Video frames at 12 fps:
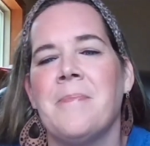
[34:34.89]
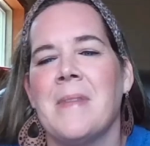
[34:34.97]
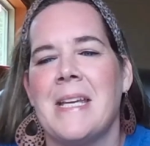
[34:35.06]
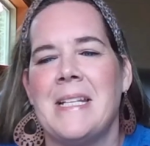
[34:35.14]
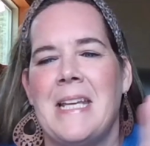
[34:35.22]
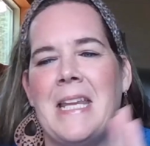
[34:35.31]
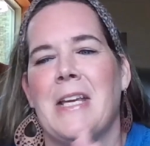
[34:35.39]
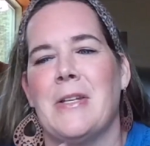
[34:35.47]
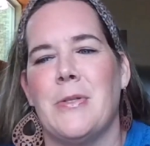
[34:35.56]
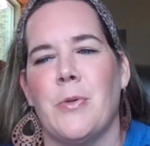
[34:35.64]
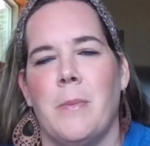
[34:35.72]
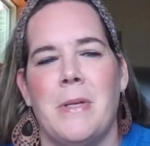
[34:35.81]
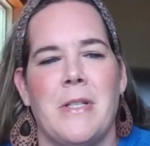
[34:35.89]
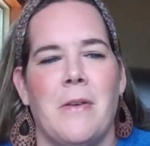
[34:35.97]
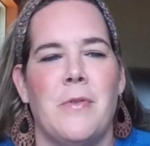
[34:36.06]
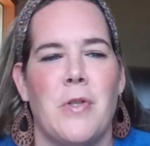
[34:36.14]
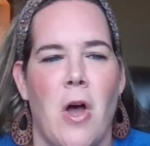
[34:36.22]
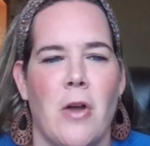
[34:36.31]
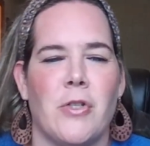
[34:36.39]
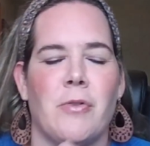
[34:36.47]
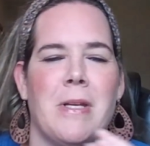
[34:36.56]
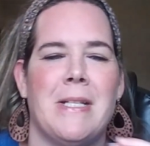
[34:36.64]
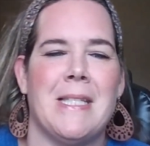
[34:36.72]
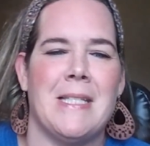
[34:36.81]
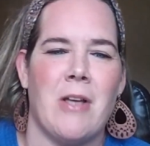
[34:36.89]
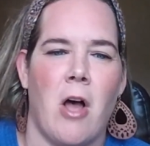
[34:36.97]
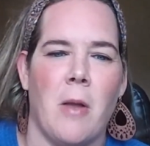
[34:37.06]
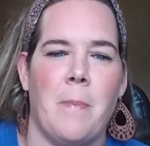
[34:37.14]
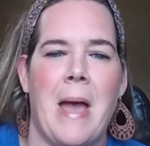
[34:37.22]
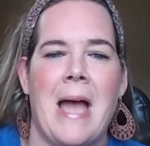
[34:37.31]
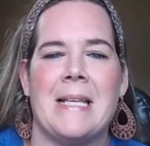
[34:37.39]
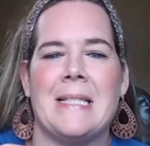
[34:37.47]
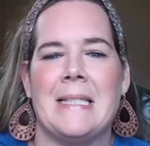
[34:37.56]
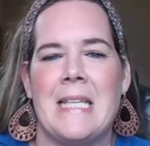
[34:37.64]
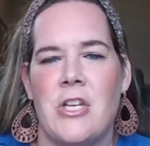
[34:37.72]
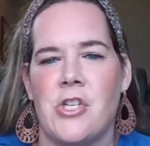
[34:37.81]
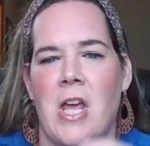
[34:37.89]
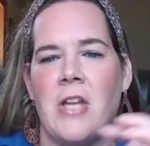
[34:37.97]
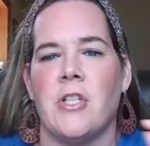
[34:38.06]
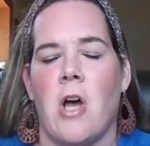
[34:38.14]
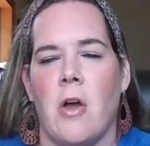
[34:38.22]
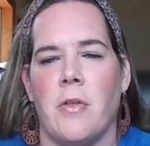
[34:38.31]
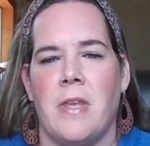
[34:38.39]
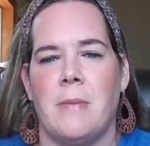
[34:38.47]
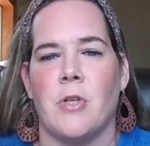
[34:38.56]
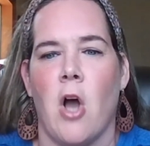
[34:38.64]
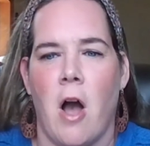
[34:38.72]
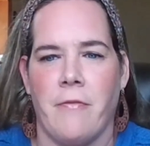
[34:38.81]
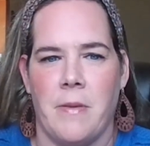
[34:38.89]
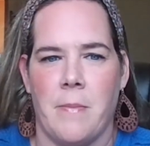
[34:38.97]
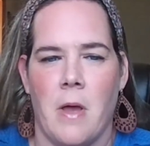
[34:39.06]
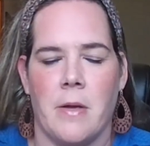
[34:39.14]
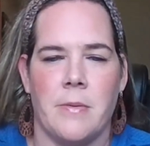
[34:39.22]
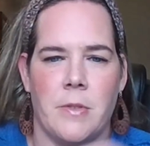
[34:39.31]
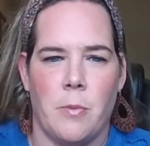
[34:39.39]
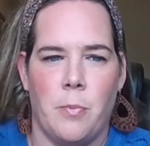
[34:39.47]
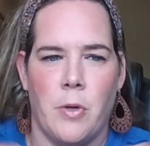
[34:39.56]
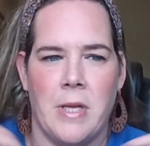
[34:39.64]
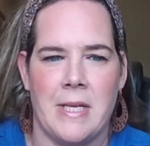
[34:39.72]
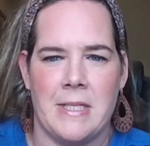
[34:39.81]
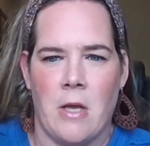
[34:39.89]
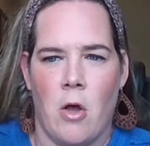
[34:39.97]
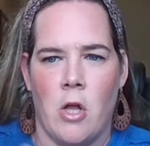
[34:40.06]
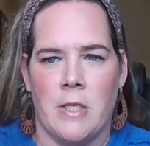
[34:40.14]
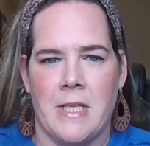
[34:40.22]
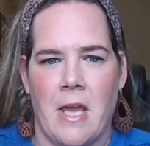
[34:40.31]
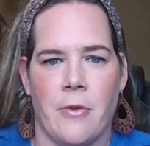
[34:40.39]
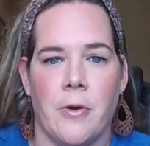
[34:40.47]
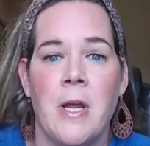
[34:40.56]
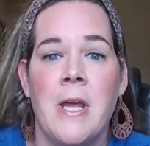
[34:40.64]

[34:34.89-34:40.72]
containing an assortment of dog treats, dog bags, leash, and dog-themed coffee mug. So putting it all together.